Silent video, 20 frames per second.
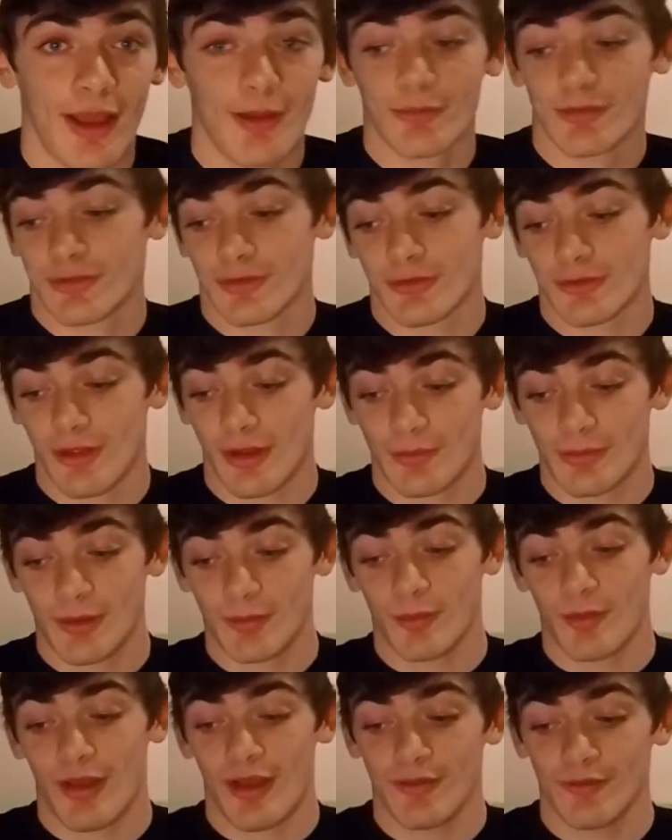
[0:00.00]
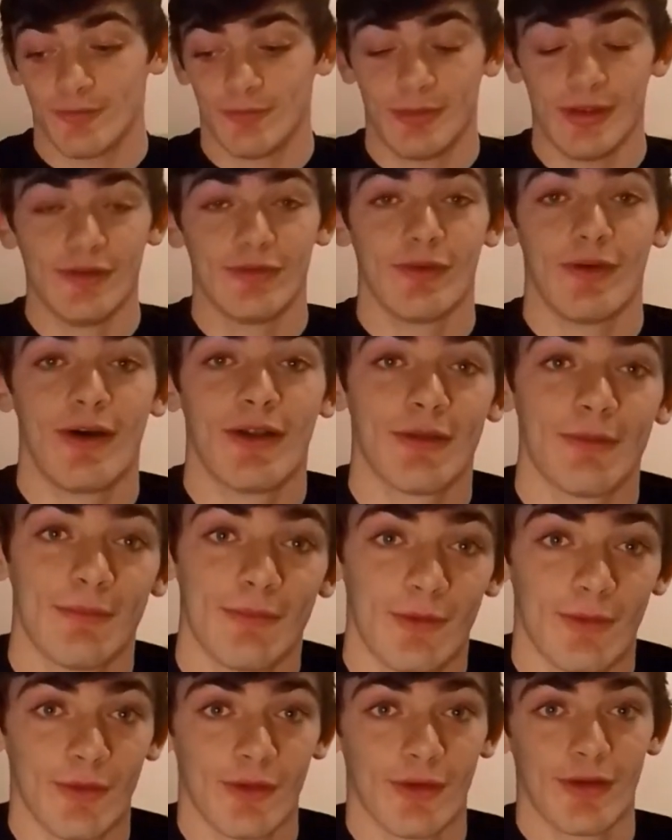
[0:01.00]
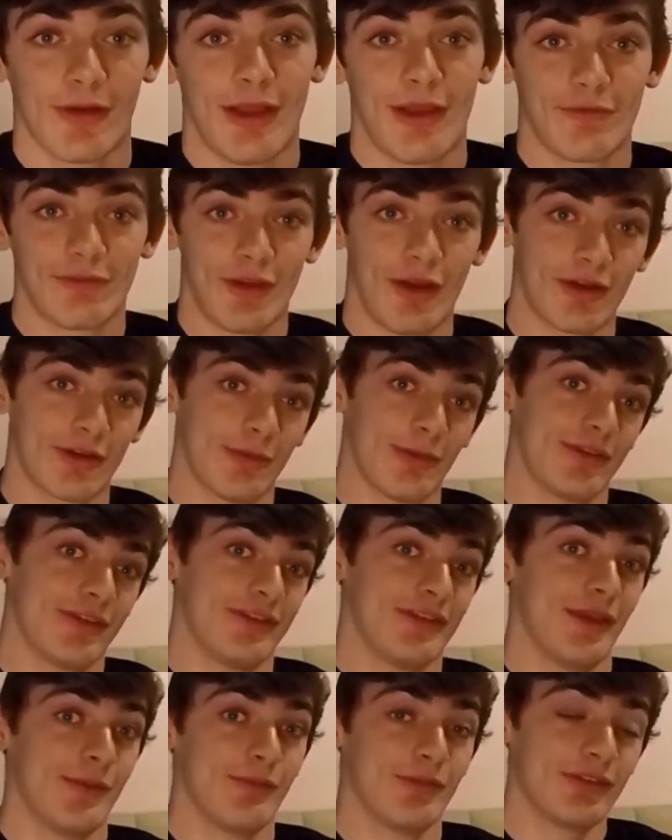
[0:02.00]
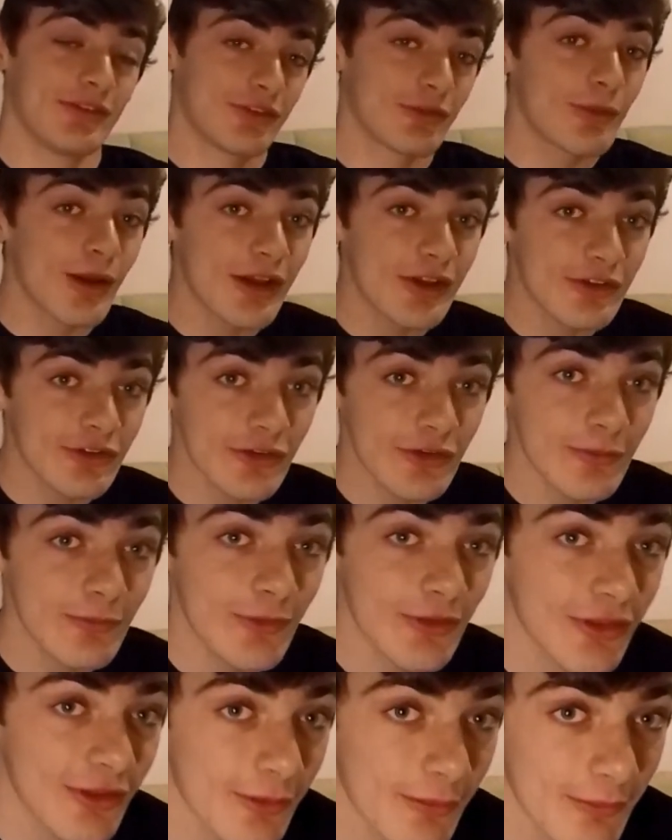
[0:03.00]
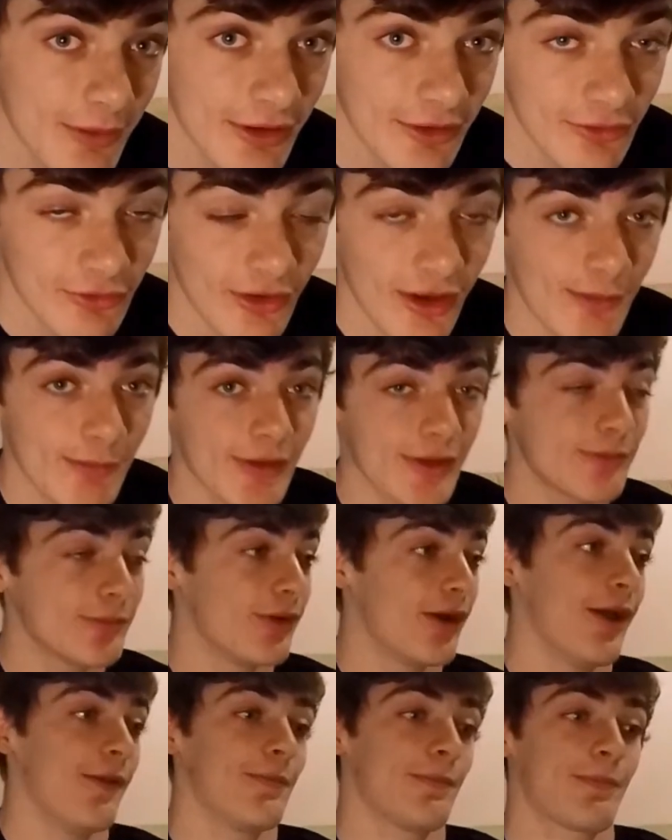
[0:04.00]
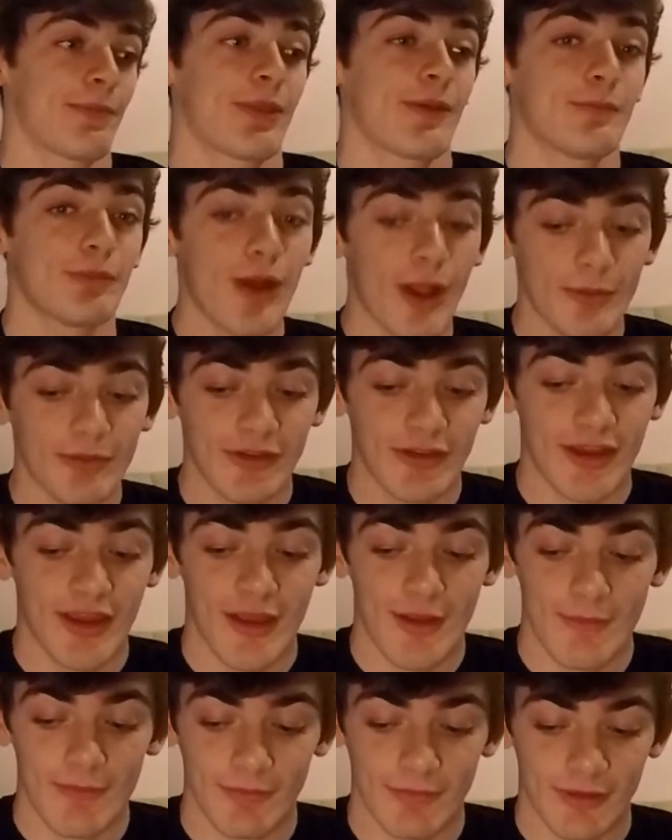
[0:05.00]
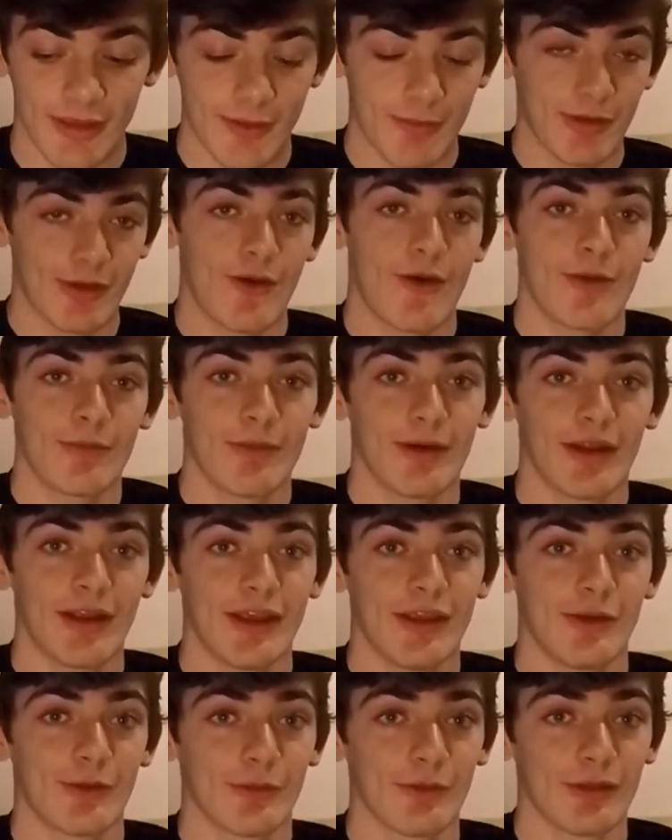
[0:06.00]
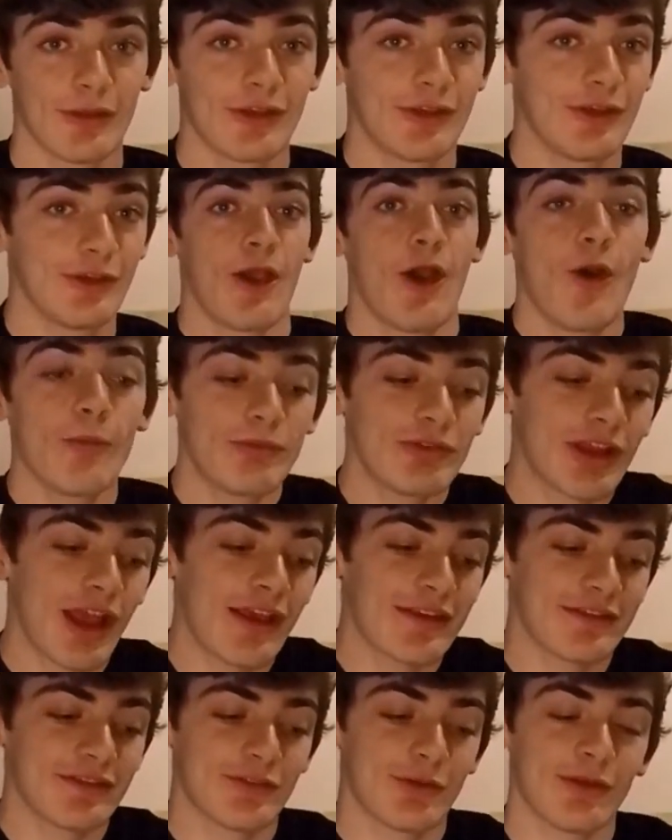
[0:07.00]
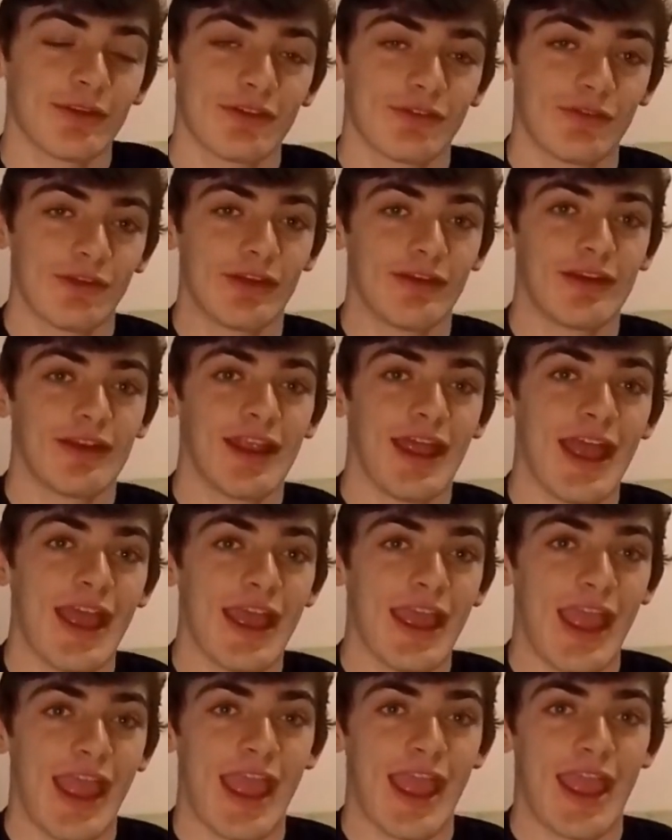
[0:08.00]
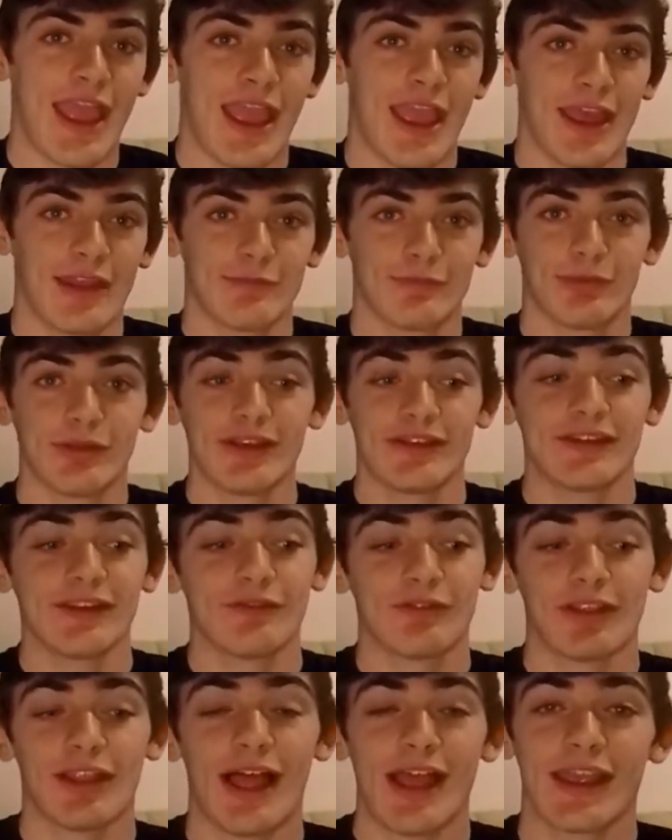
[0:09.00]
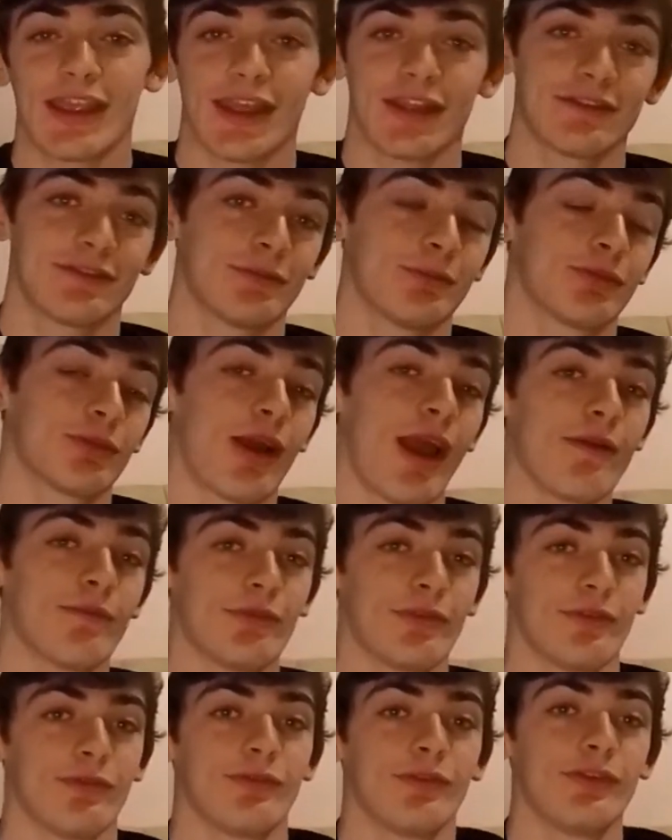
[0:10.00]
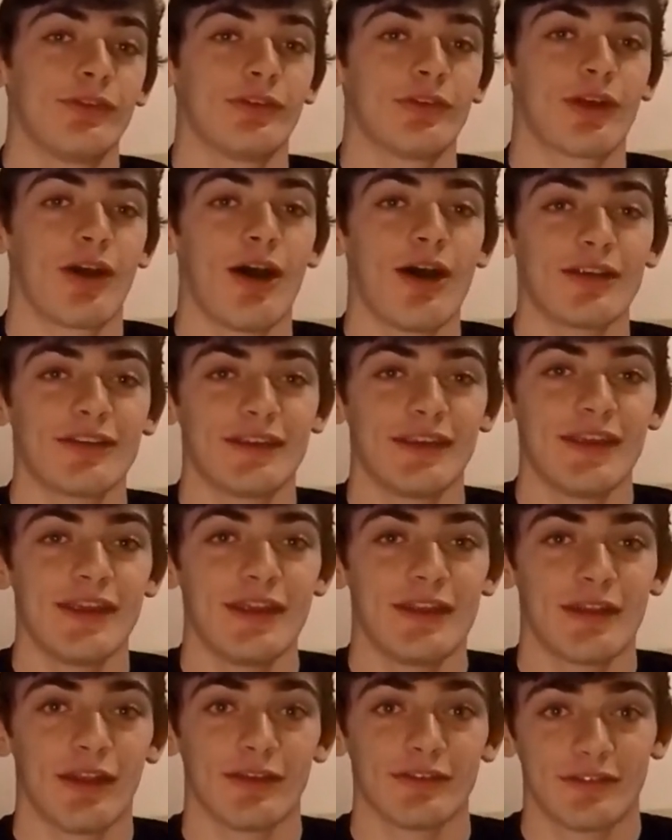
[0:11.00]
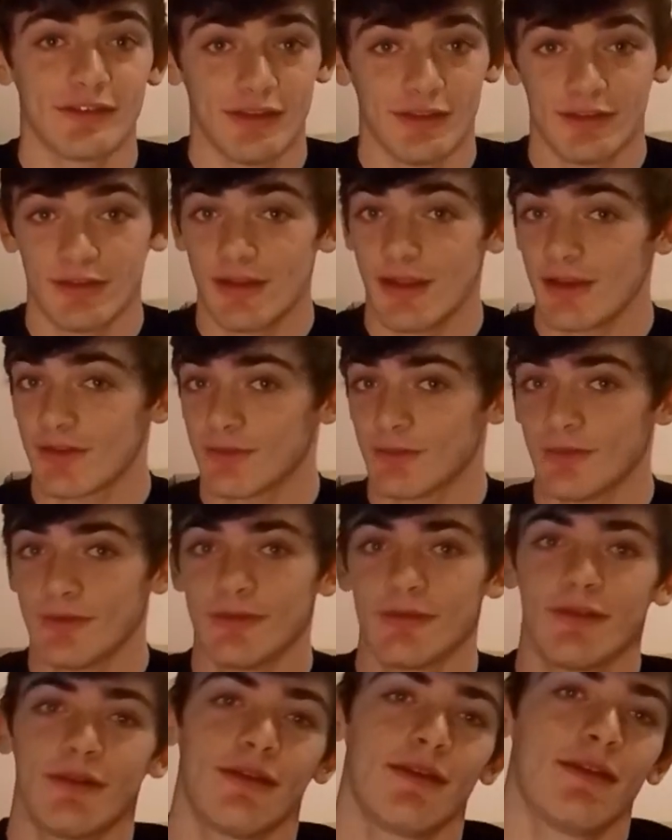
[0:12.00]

I'm sure a lot of people have beef on him or have talked about the same situation with him and his family, but props to him. Keep it going, buddy. You're really cute. Hope you guys enjoyed this video today, and please leave a like and subscribe for the future content, and I'll see you in the next one.